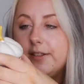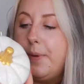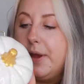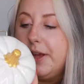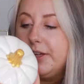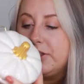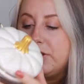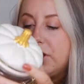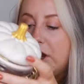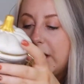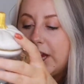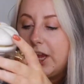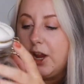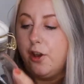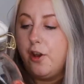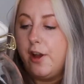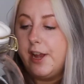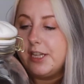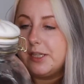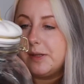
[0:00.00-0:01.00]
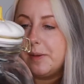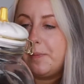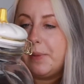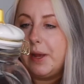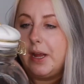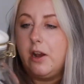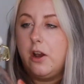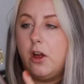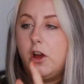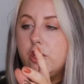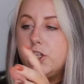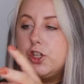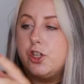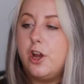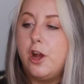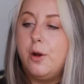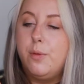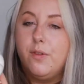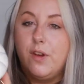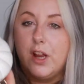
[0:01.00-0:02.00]
But it's like a nice big glass
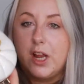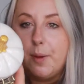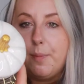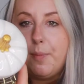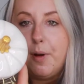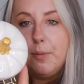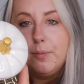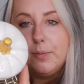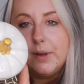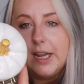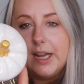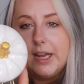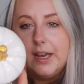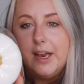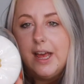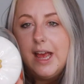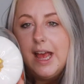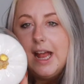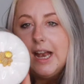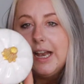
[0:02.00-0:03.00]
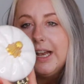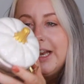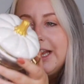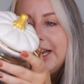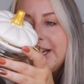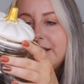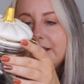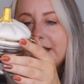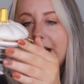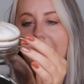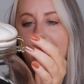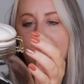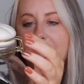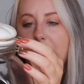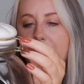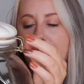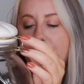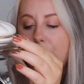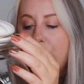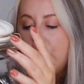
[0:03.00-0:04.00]
jar with like a pumpkin lid and
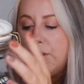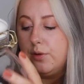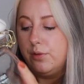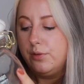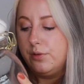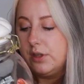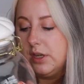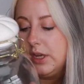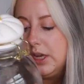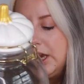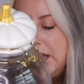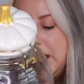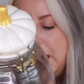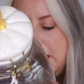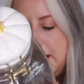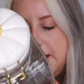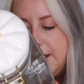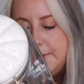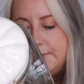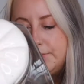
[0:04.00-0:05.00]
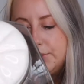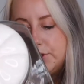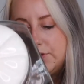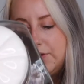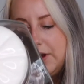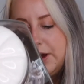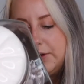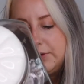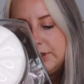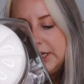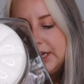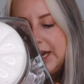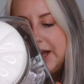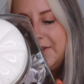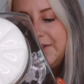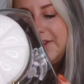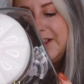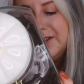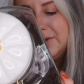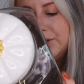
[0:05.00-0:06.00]
like gold surrounding.
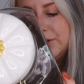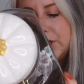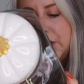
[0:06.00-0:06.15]
And this was